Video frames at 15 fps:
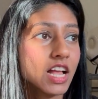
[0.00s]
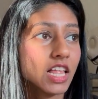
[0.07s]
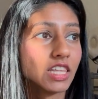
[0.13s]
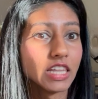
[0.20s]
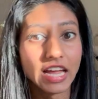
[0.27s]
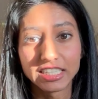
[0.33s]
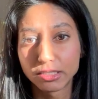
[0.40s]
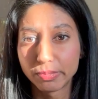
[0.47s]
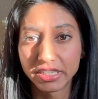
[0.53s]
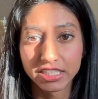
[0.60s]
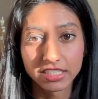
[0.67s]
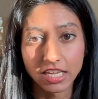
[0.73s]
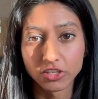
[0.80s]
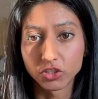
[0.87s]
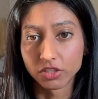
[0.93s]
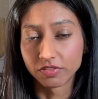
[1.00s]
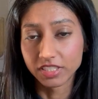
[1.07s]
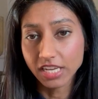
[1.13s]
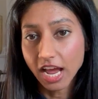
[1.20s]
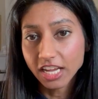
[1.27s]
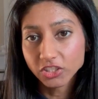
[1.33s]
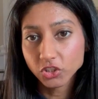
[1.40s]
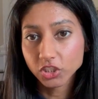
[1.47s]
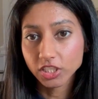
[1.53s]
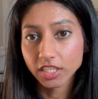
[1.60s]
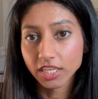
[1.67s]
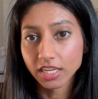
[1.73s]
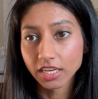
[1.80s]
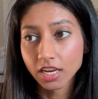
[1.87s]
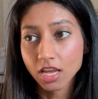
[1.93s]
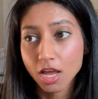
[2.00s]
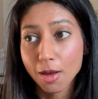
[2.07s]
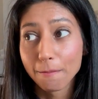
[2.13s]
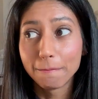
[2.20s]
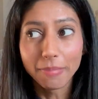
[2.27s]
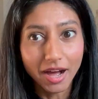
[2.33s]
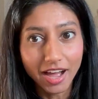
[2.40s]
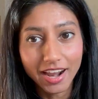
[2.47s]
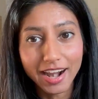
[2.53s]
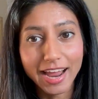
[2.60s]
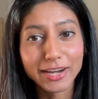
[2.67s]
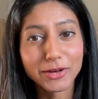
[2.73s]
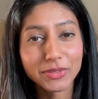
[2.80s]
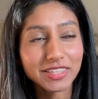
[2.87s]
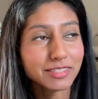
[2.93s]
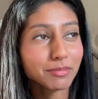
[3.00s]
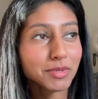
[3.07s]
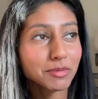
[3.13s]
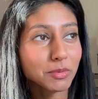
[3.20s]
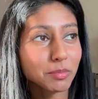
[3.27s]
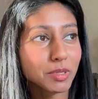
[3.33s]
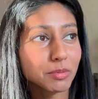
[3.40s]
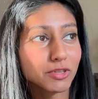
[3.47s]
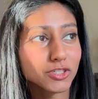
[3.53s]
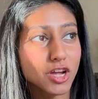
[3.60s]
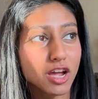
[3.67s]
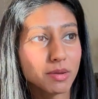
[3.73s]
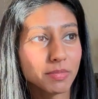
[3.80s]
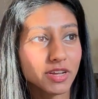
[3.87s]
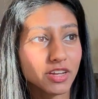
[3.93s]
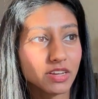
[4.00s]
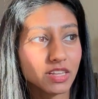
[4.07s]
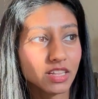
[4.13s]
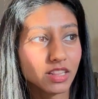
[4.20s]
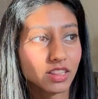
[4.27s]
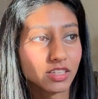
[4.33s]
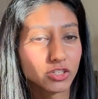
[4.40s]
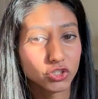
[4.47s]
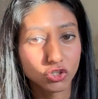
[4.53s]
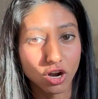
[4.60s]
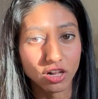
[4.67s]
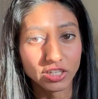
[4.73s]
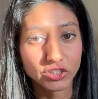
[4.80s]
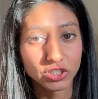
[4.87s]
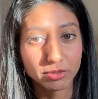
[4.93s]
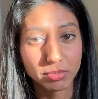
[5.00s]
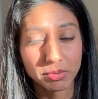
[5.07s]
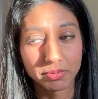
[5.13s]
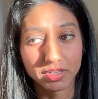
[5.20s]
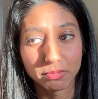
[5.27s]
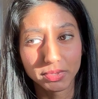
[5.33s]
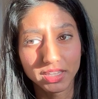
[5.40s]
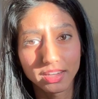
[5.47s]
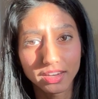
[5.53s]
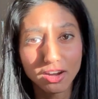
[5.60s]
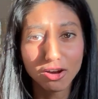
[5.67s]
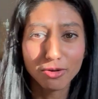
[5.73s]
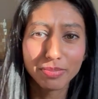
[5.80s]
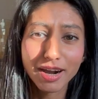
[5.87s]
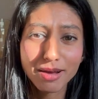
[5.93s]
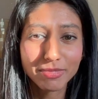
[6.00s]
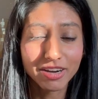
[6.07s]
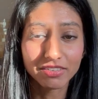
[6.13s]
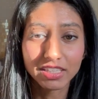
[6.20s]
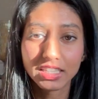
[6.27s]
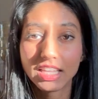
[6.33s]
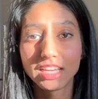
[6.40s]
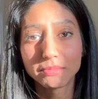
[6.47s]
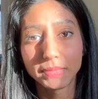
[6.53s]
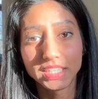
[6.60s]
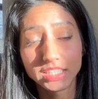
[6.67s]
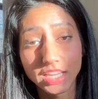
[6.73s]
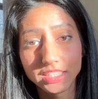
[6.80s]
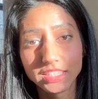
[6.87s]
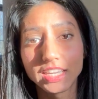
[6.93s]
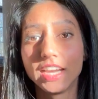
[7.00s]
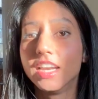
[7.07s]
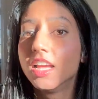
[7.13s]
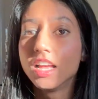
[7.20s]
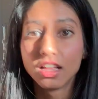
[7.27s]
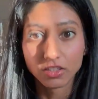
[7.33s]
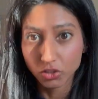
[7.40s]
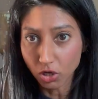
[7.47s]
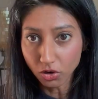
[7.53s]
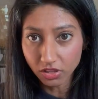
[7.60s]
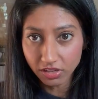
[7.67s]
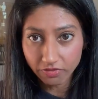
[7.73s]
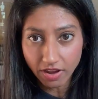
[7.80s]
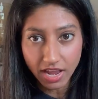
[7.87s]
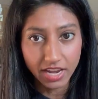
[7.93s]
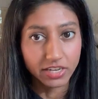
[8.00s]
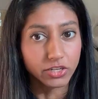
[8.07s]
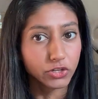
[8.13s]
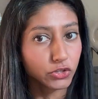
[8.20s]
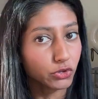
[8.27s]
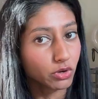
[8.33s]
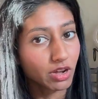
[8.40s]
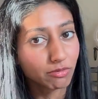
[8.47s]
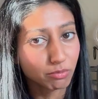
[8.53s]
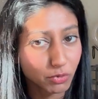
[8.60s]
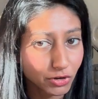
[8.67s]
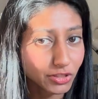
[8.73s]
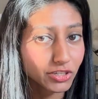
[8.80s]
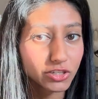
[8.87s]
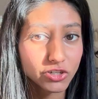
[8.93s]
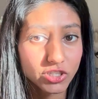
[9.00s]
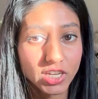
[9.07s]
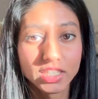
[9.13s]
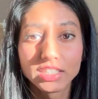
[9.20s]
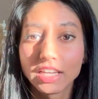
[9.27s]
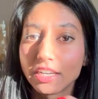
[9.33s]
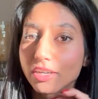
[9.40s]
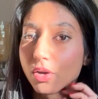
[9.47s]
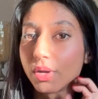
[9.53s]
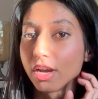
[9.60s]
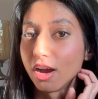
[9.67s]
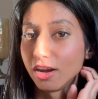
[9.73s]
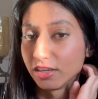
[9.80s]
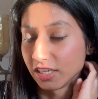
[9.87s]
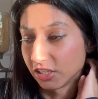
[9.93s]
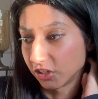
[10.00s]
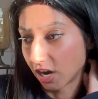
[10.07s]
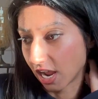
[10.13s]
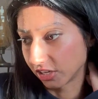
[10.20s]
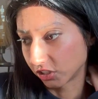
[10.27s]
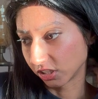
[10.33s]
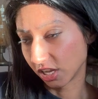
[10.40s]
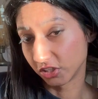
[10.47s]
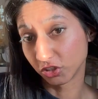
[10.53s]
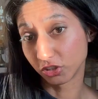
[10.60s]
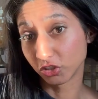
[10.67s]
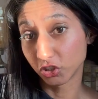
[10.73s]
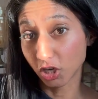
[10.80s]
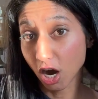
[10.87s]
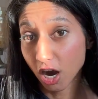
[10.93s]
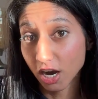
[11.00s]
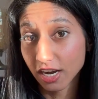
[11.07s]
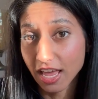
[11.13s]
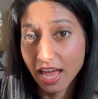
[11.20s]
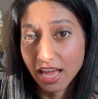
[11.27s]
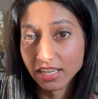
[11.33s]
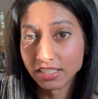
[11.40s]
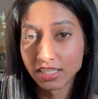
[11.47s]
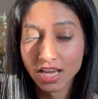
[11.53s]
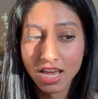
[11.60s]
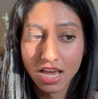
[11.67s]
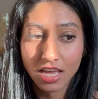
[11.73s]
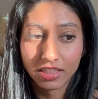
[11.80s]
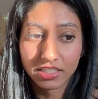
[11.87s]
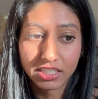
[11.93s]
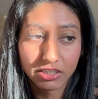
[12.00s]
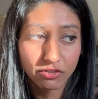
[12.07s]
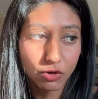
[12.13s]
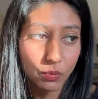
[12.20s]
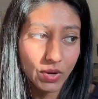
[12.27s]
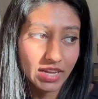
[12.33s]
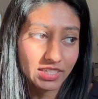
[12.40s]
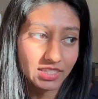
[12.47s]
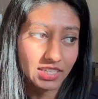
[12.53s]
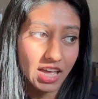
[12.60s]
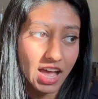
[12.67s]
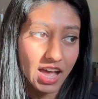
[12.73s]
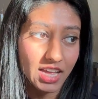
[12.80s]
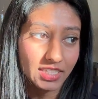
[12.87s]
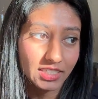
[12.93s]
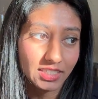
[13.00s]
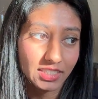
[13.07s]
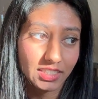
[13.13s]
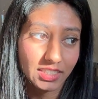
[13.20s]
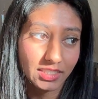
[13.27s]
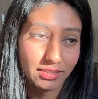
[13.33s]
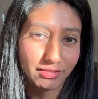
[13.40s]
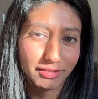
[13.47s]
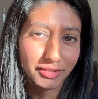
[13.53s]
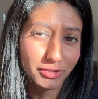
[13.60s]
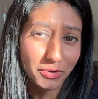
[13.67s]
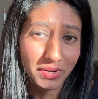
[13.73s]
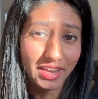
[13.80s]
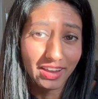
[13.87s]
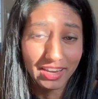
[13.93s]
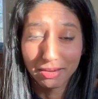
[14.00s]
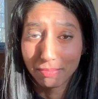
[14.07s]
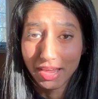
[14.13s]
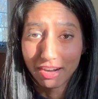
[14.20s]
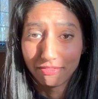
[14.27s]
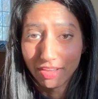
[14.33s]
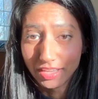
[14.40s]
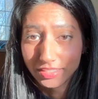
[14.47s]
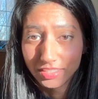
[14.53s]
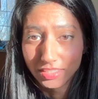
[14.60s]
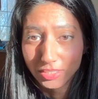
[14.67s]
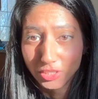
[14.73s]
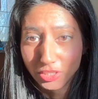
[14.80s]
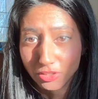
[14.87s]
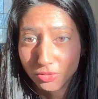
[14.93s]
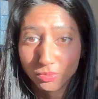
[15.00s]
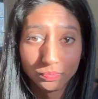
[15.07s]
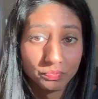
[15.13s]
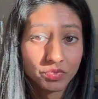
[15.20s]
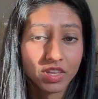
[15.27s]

like to be the center of attention. But I know that sometimes when people are talking about astrology, people can be like, oh, but I'm not really like my sun sign. Totally fine. You have more than your sun sign going on in your astrological chart, and the different ways that the zodiac can manifest in you